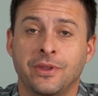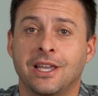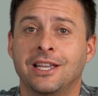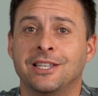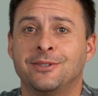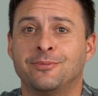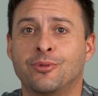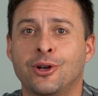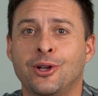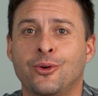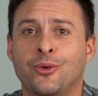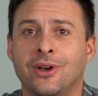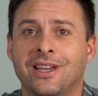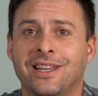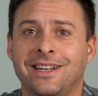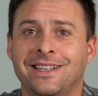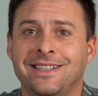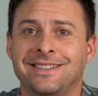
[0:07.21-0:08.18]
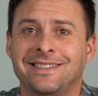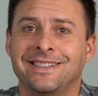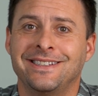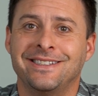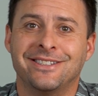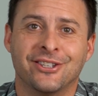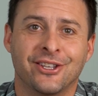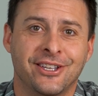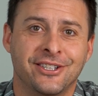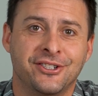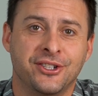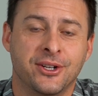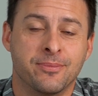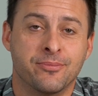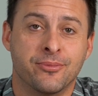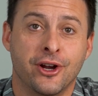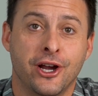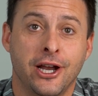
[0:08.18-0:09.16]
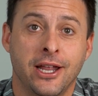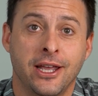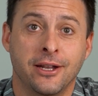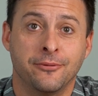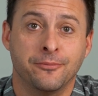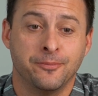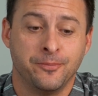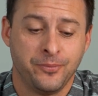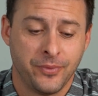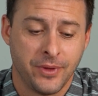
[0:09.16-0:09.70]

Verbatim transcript: It's pretty quick and easy, so let's jump right in.